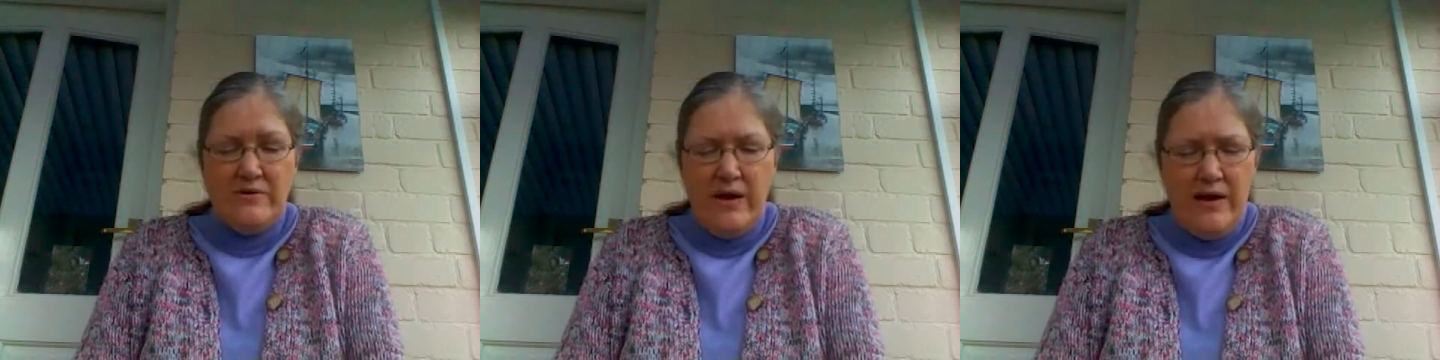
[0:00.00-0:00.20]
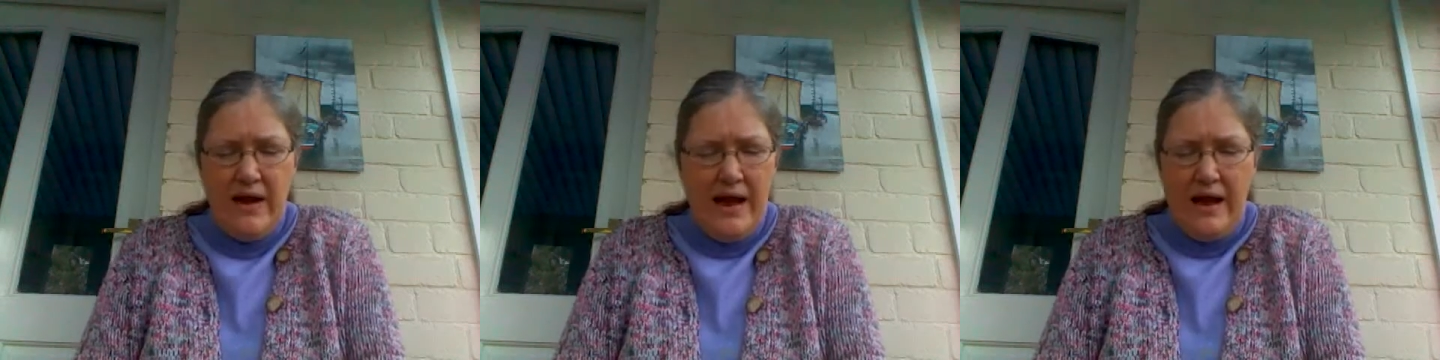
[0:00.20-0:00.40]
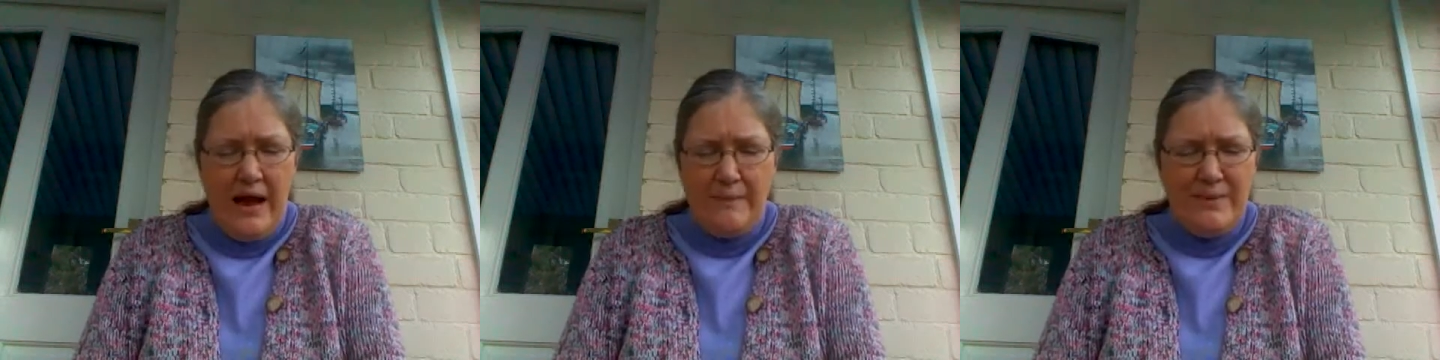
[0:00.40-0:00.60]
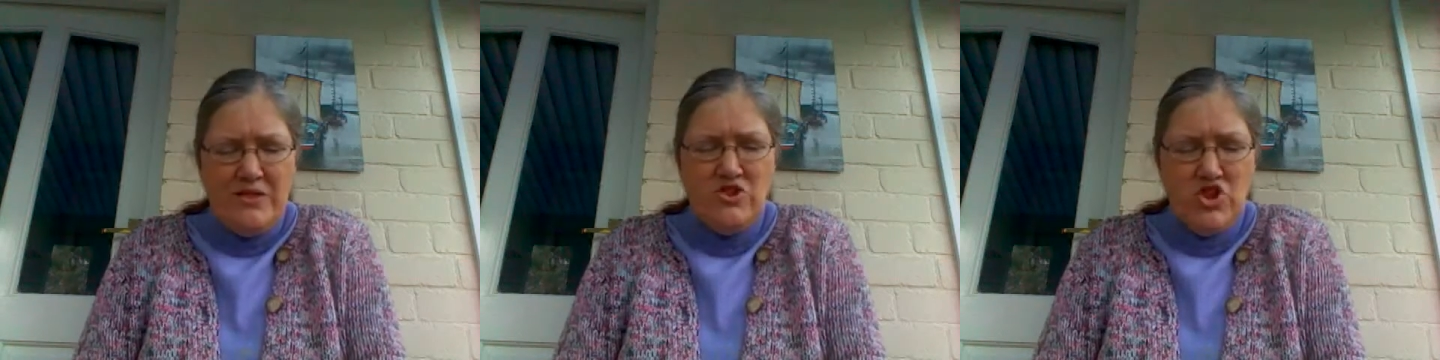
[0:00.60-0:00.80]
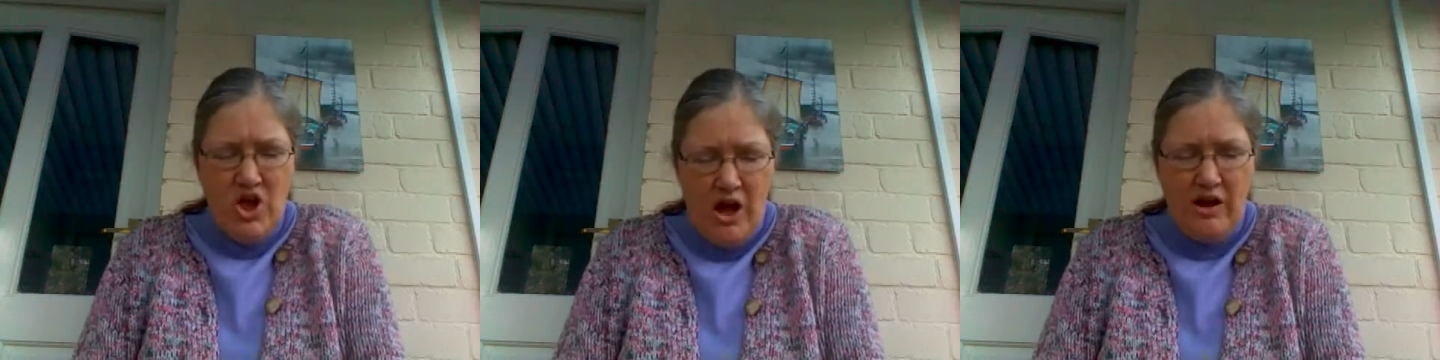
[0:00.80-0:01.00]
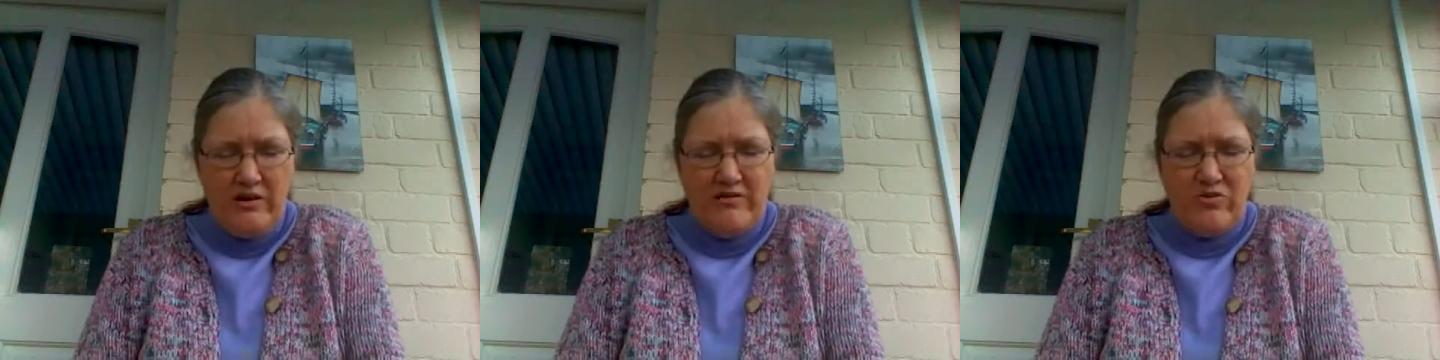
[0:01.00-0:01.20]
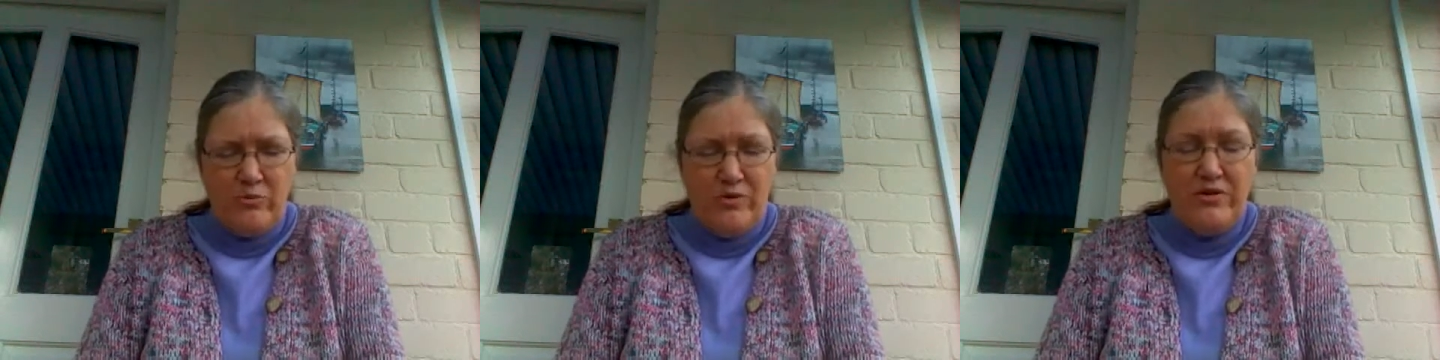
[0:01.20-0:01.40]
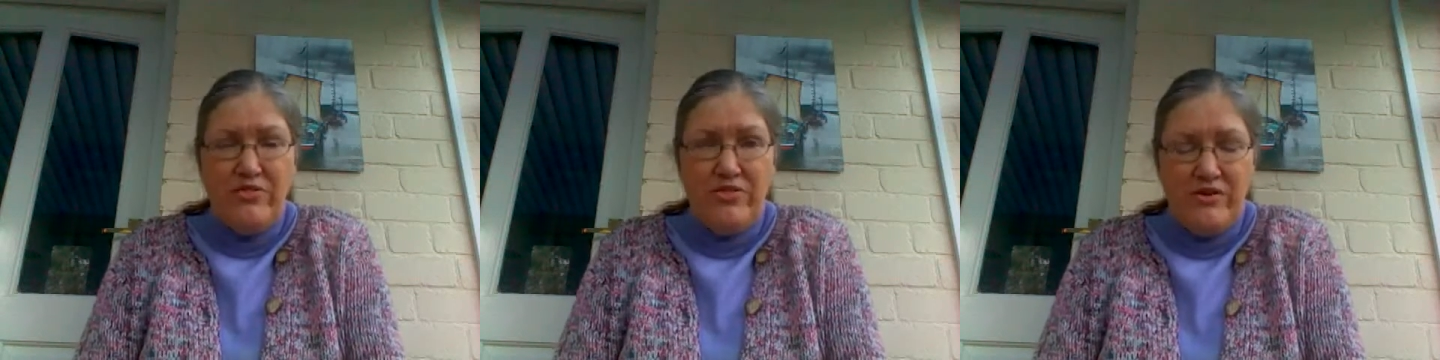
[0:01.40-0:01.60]

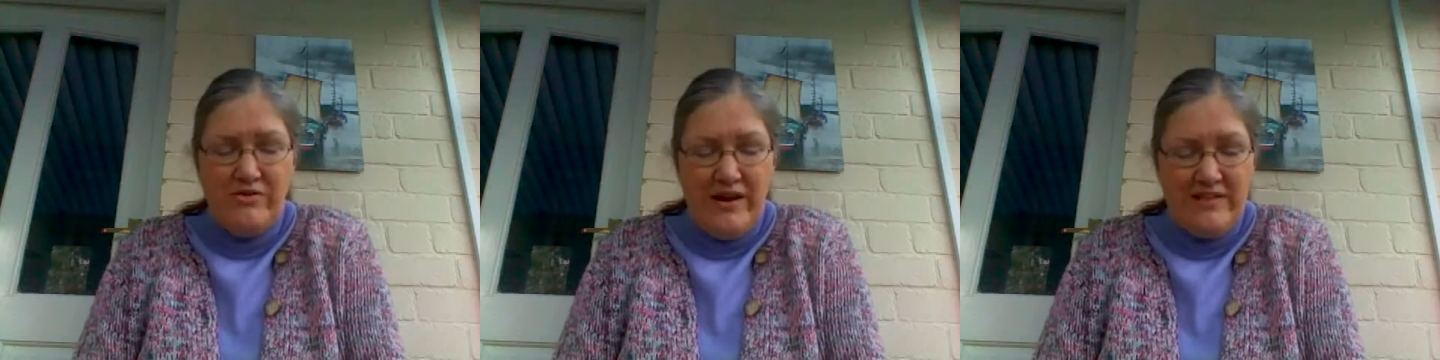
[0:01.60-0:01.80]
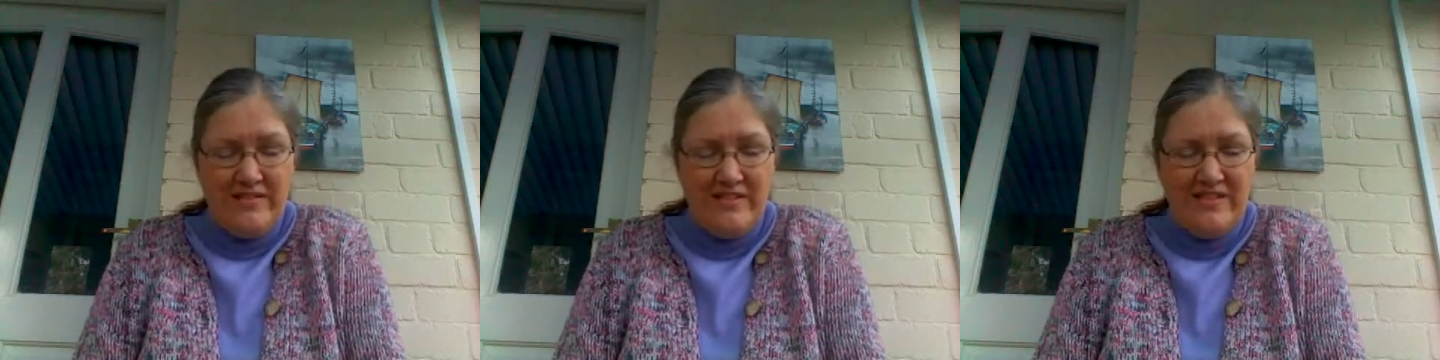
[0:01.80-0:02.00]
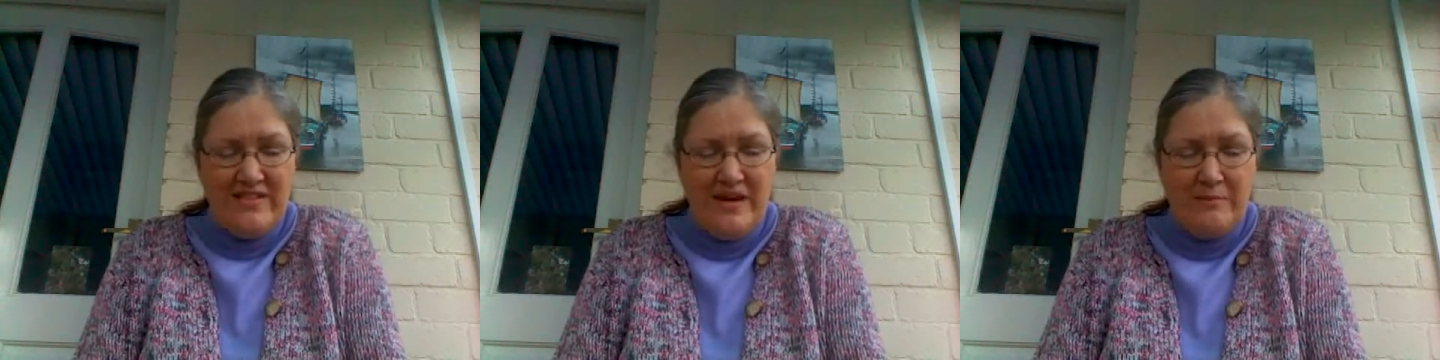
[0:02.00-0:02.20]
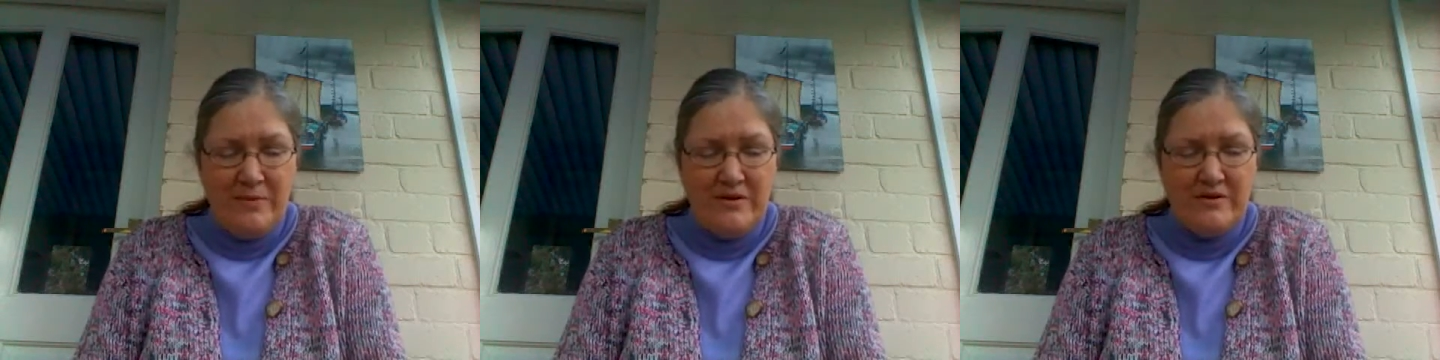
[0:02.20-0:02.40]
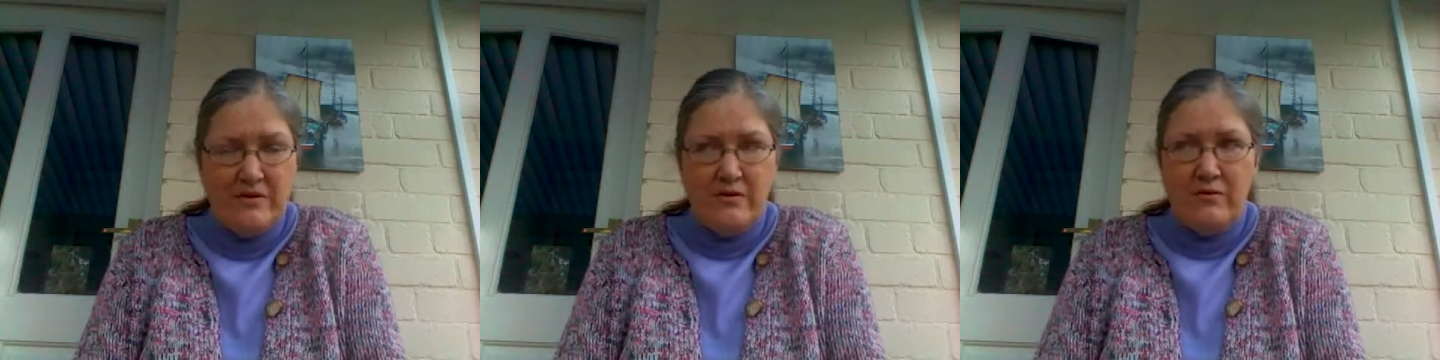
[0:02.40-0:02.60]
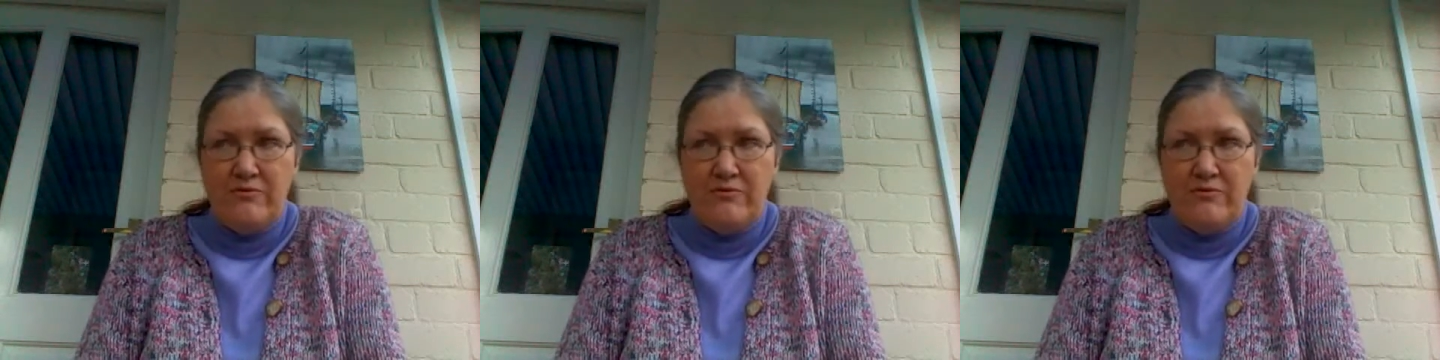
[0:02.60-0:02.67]
Charlesworth, her aunt stammered,